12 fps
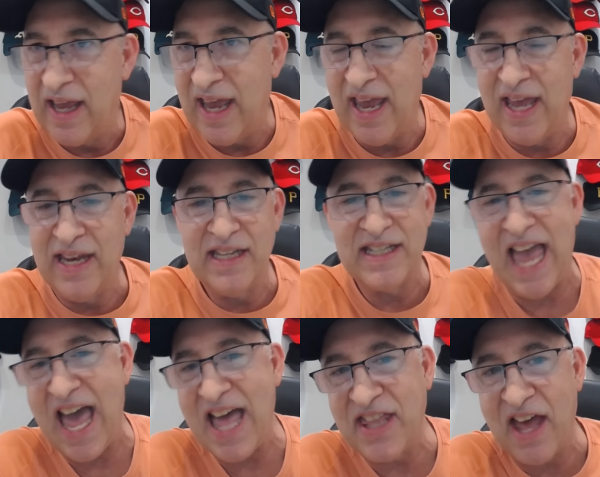and he's
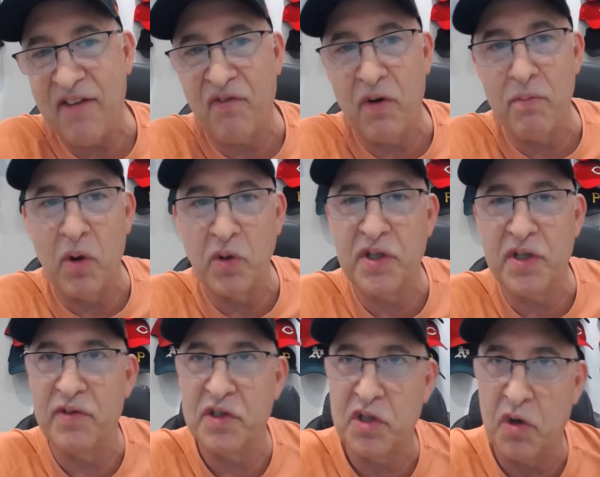had that for most
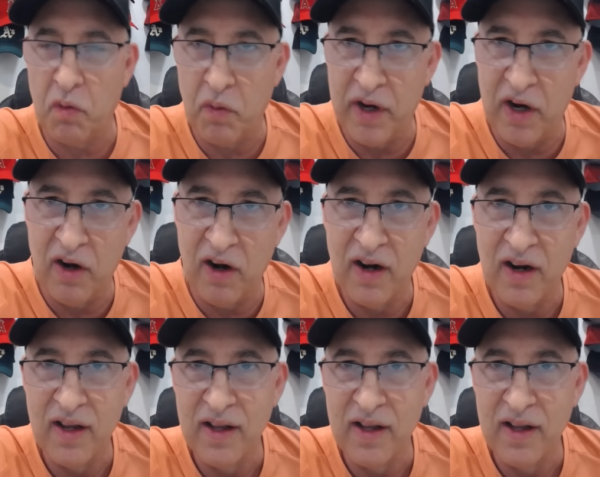of his career.